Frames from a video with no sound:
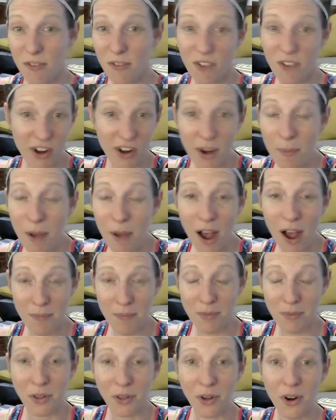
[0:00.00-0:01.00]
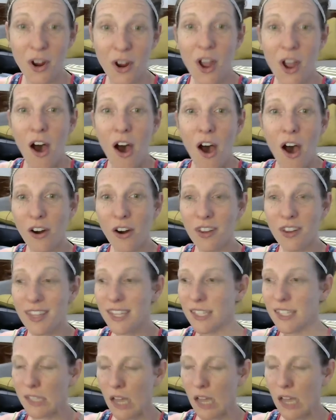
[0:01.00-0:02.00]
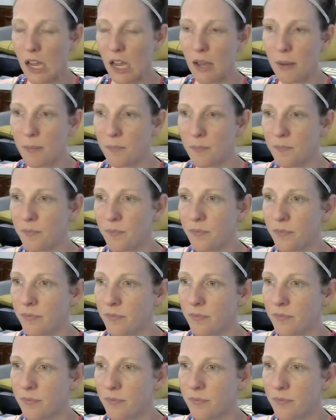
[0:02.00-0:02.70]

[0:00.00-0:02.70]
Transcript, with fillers: very popular are these um,